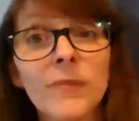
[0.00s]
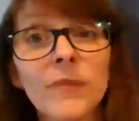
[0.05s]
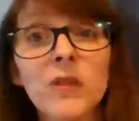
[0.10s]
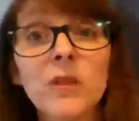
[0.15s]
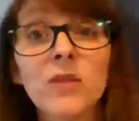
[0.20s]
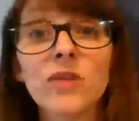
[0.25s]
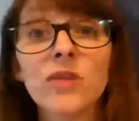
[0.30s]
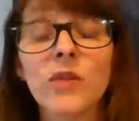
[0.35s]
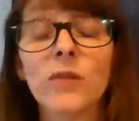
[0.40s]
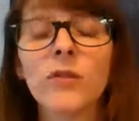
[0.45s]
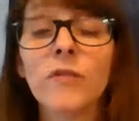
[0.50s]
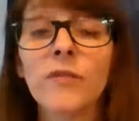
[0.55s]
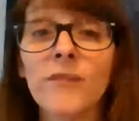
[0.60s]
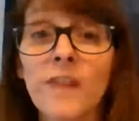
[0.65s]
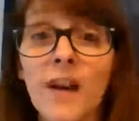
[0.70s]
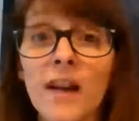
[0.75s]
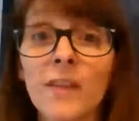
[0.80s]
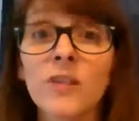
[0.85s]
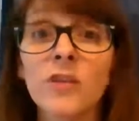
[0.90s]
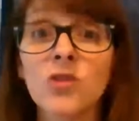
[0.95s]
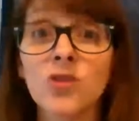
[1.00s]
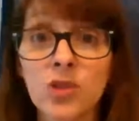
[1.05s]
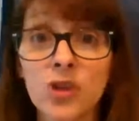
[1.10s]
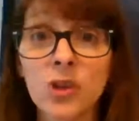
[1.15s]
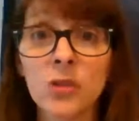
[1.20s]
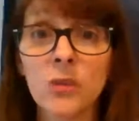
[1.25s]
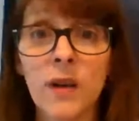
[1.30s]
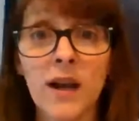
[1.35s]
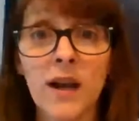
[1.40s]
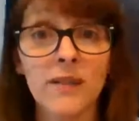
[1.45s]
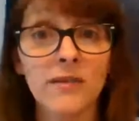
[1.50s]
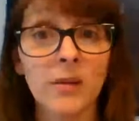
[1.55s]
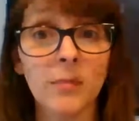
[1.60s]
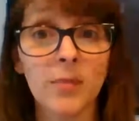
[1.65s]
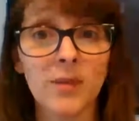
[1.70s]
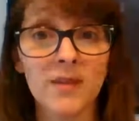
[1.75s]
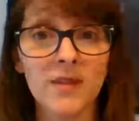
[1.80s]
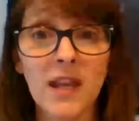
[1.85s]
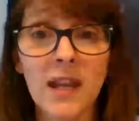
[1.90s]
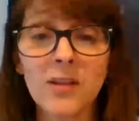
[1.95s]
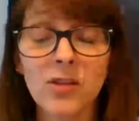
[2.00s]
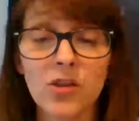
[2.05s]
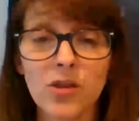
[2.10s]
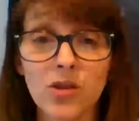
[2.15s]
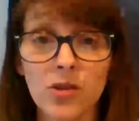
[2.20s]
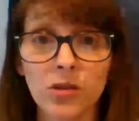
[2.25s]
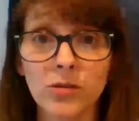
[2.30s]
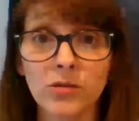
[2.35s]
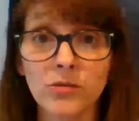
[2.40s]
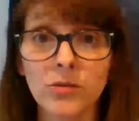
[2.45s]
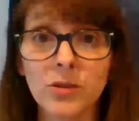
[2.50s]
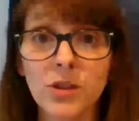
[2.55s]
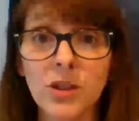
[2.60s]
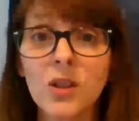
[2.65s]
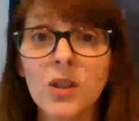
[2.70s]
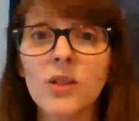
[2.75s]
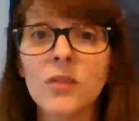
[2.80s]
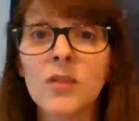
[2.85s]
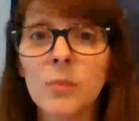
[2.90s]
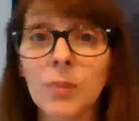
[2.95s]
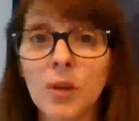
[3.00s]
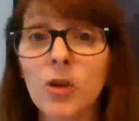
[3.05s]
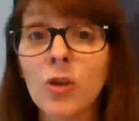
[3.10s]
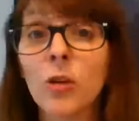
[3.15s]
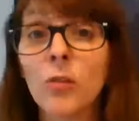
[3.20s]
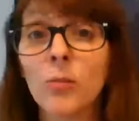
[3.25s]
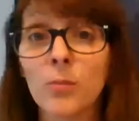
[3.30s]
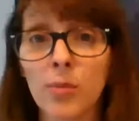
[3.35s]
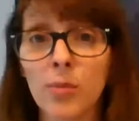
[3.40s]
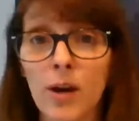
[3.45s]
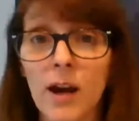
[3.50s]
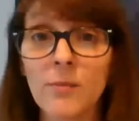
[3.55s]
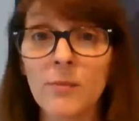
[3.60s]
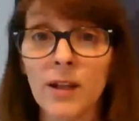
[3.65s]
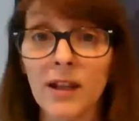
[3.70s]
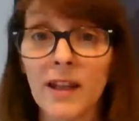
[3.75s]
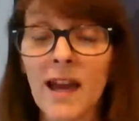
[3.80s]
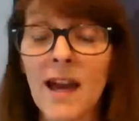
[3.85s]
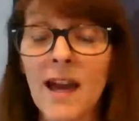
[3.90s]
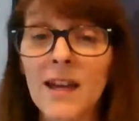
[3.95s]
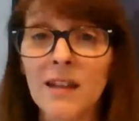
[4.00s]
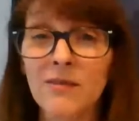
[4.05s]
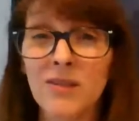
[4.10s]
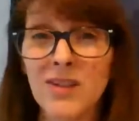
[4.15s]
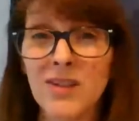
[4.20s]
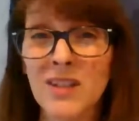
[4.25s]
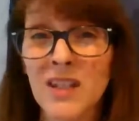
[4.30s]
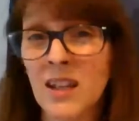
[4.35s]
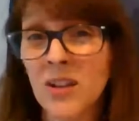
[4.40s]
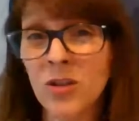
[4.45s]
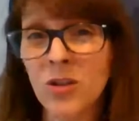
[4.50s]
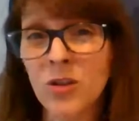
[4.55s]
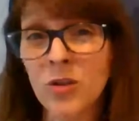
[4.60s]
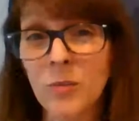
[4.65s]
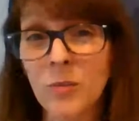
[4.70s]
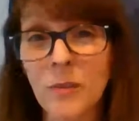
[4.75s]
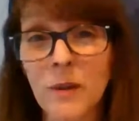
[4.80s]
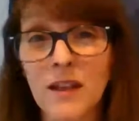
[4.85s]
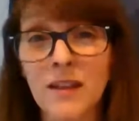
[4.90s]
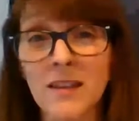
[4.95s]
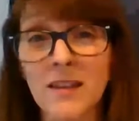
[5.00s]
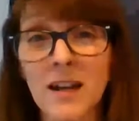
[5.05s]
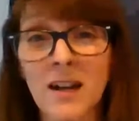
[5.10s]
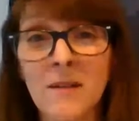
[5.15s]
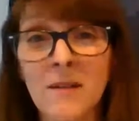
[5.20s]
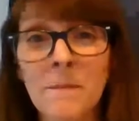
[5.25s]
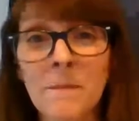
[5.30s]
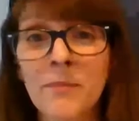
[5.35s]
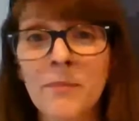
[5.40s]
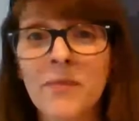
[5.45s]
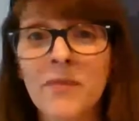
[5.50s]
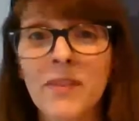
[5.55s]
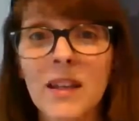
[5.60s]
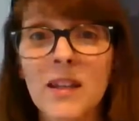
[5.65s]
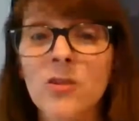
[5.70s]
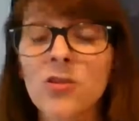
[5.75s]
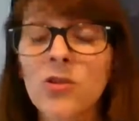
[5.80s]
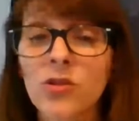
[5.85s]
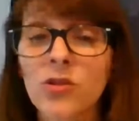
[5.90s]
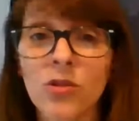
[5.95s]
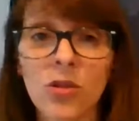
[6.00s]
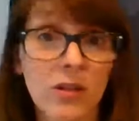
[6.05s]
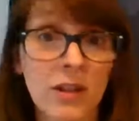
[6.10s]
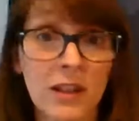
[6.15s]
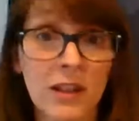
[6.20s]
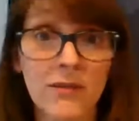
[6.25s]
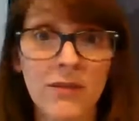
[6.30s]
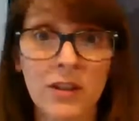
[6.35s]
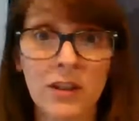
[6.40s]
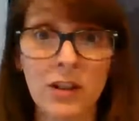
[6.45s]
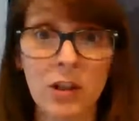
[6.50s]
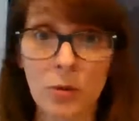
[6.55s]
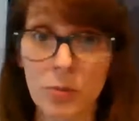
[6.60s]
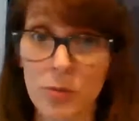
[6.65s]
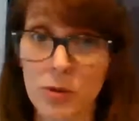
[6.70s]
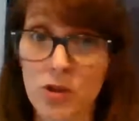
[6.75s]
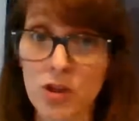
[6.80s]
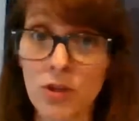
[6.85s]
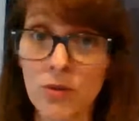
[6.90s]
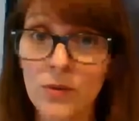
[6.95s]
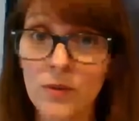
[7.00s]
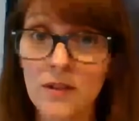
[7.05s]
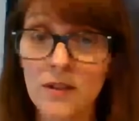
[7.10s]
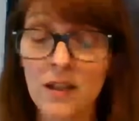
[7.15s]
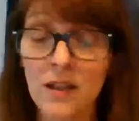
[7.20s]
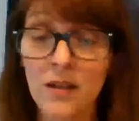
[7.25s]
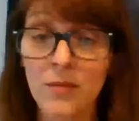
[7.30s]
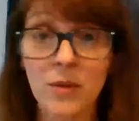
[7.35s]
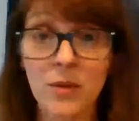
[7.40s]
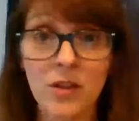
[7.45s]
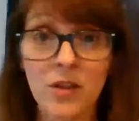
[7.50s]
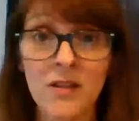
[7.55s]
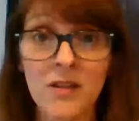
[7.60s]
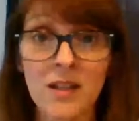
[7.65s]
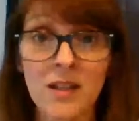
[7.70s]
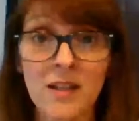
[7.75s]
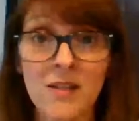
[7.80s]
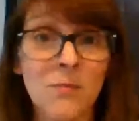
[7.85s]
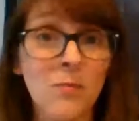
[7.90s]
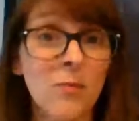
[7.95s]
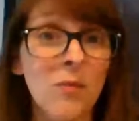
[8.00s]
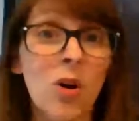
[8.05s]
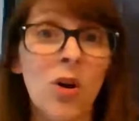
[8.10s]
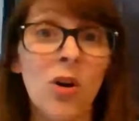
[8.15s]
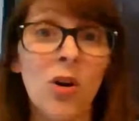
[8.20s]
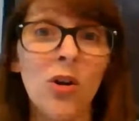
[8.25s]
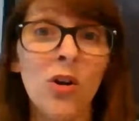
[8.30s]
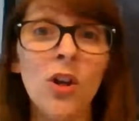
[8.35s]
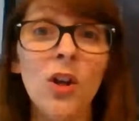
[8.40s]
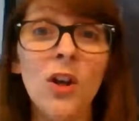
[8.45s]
So fathers do have the potential to become primary caregivers. It could be that they're just not given the opportunity because it's more